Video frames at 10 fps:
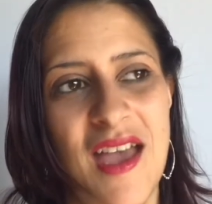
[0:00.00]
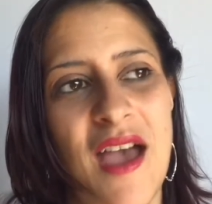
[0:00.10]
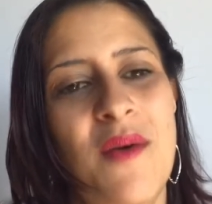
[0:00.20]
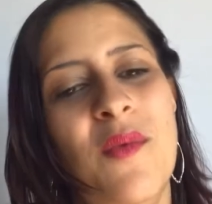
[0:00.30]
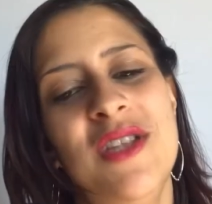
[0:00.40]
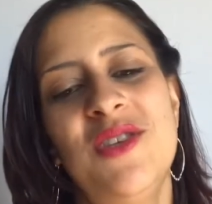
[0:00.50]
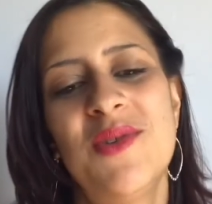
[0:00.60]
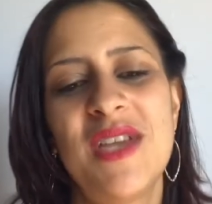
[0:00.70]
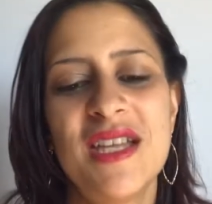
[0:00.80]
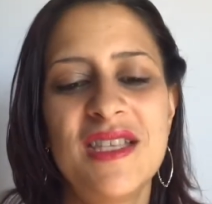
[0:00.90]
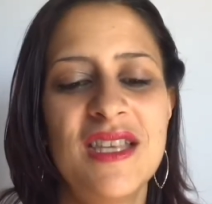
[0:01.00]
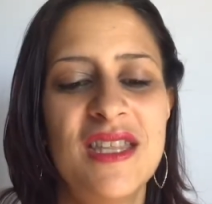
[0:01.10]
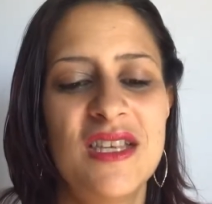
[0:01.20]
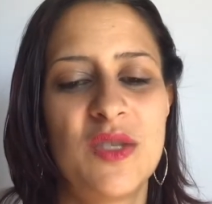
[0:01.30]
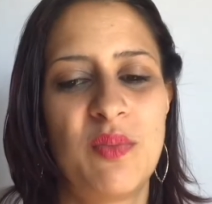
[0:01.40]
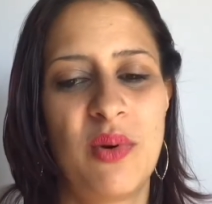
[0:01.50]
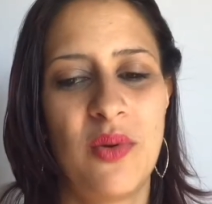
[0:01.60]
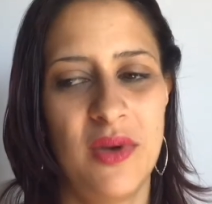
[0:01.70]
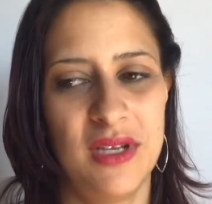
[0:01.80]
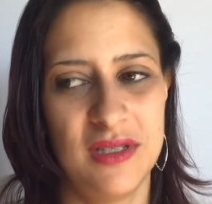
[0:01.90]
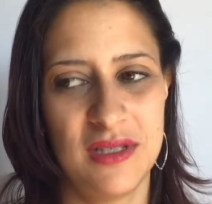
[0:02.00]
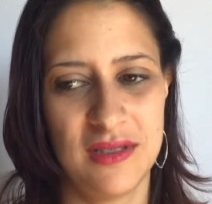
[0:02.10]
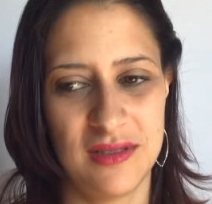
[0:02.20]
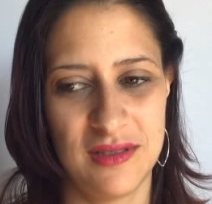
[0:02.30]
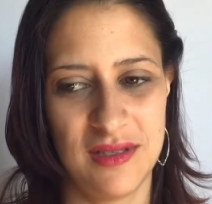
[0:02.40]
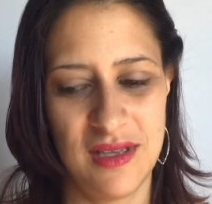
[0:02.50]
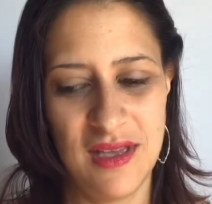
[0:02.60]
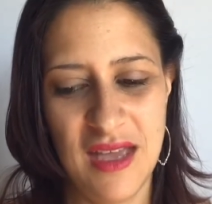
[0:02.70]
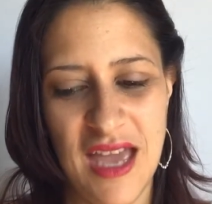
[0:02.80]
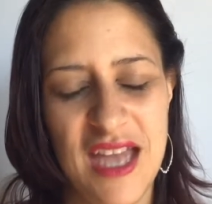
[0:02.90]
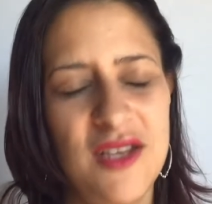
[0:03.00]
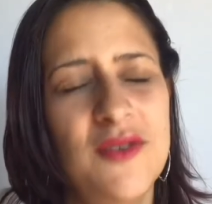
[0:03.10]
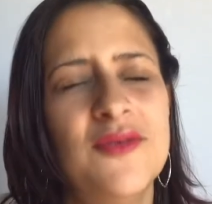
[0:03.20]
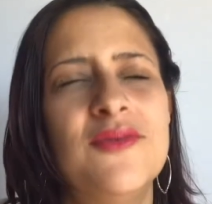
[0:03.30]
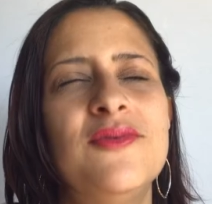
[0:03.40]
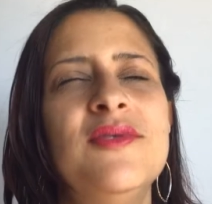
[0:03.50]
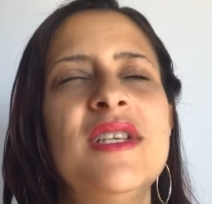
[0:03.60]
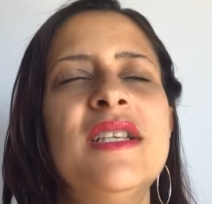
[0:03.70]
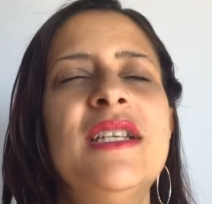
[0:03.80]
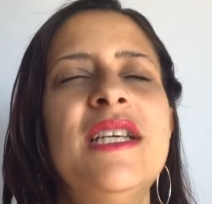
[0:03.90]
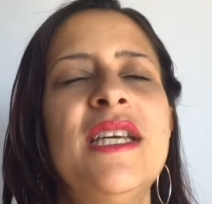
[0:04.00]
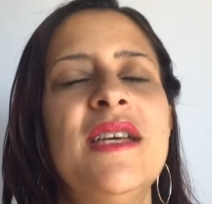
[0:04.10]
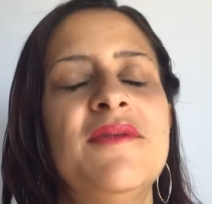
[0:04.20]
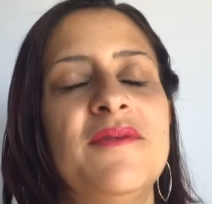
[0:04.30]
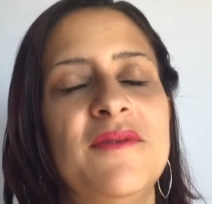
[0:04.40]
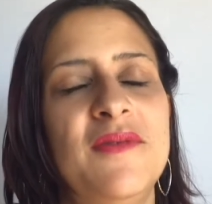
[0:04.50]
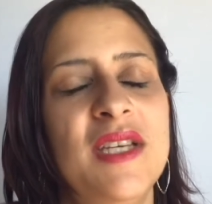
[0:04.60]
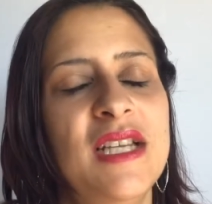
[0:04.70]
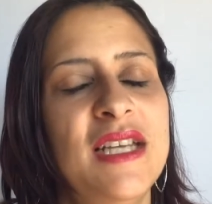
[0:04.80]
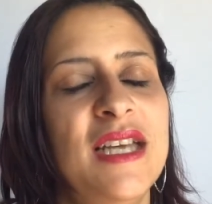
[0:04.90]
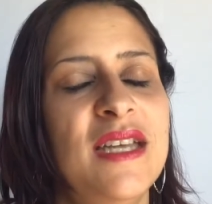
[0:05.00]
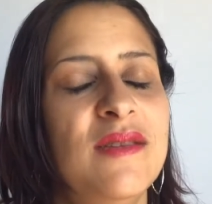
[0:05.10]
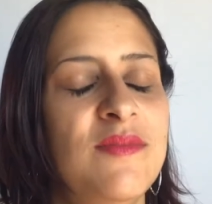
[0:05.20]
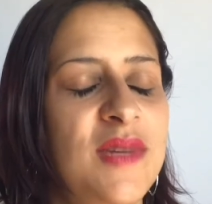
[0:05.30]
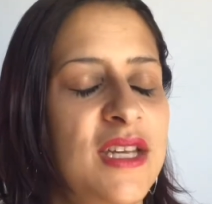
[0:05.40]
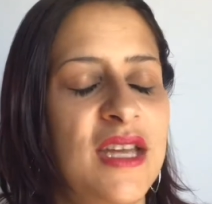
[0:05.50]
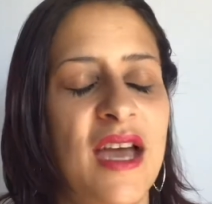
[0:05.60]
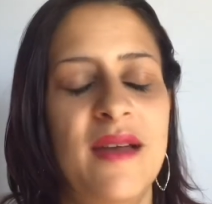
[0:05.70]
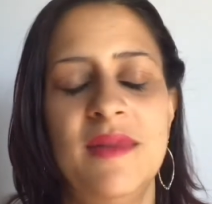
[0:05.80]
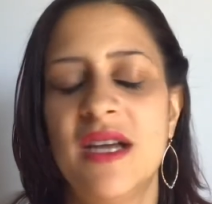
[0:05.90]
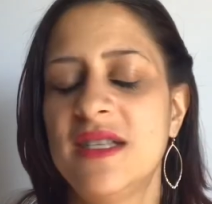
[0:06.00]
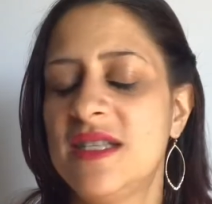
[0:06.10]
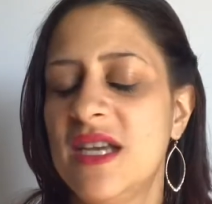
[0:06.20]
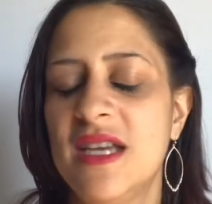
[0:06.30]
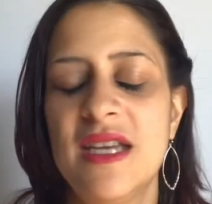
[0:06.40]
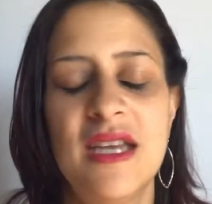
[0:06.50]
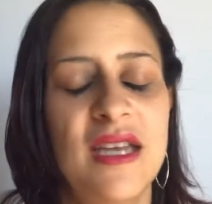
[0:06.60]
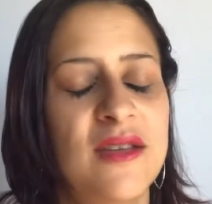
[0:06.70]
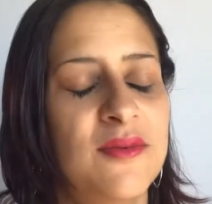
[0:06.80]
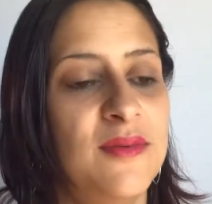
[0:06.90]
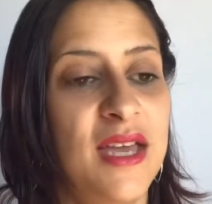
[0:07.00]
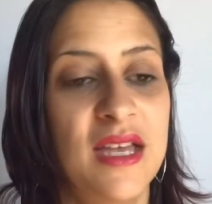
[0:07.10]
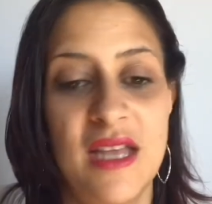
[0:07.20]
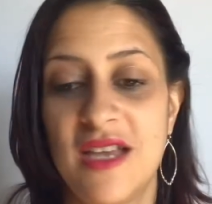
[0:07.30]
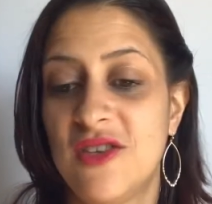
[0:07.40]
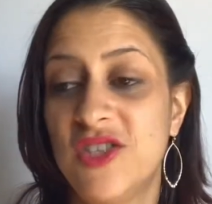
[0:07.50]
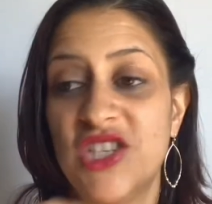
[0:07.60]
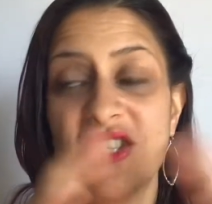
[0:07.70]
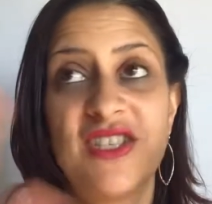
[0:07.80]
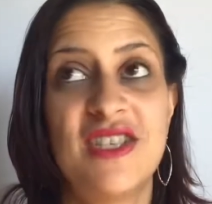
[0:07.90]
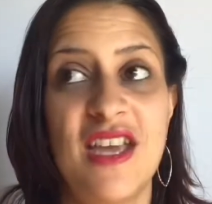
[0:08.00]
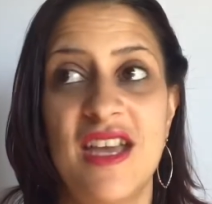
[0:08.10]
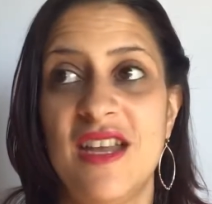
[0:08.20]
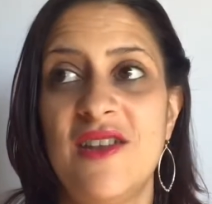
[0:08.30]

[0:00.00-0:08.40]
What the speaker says: And when you get to this point and you really feel it and mean it, I'm not saying it in a way like you just say it.